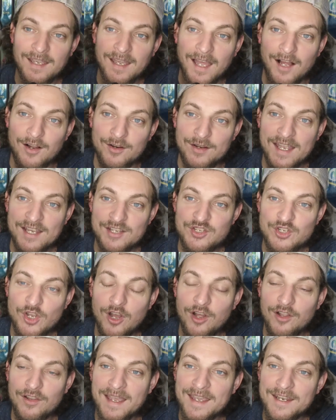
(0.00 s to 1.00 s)
I'll catch you
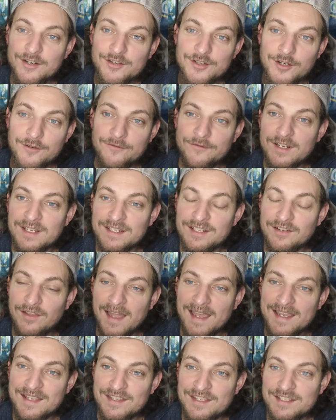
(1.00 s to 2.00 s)
all later. Don't forget to
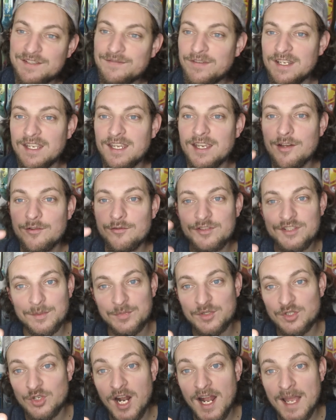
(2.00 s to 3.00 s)
like this video,
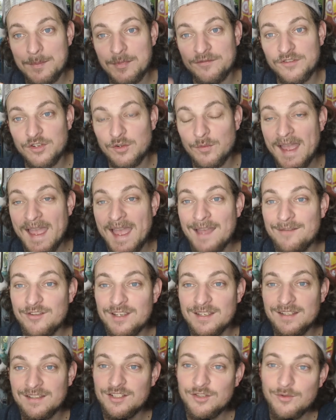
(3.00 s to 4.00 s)
subscribe if you
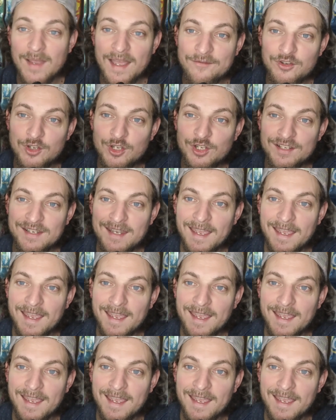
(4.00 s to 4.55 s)
haven't, and you have a good